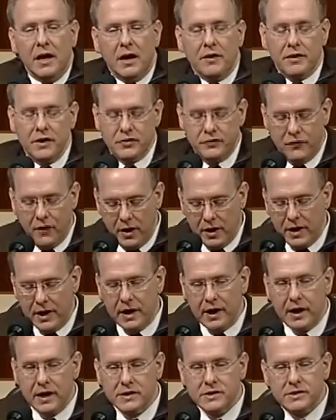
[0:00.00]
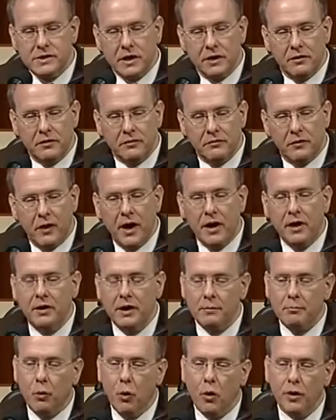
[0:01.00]
this funding is vitally
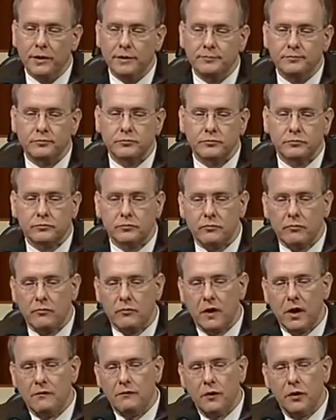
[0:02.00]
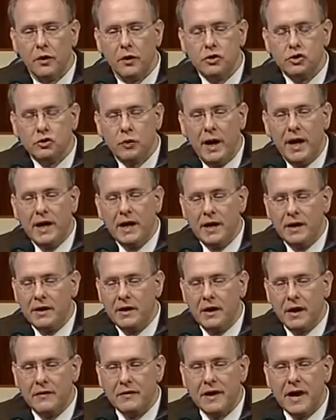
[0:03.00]
important for training
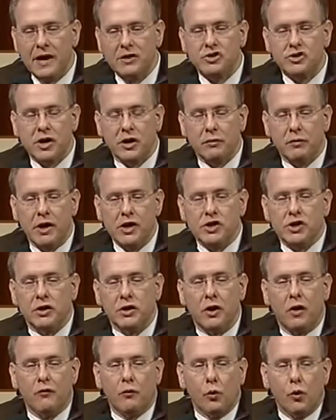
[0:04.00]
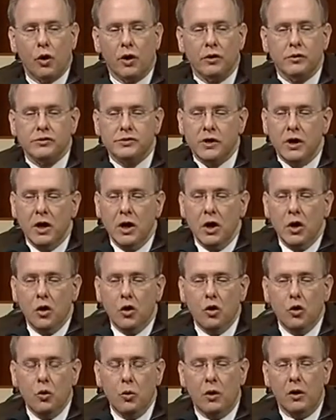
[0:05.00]
the next generation of workers
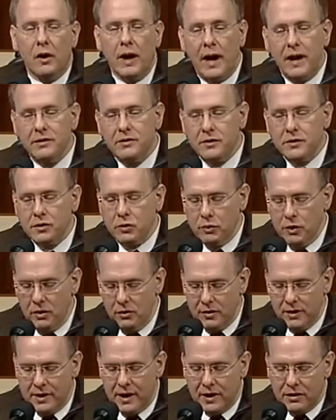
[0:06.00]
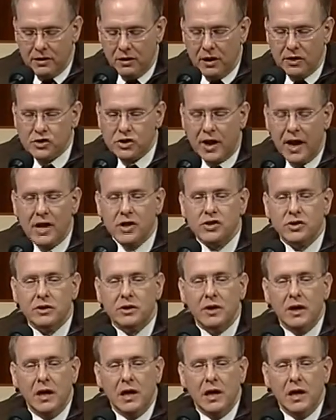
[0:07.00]
who will enter the career and technical education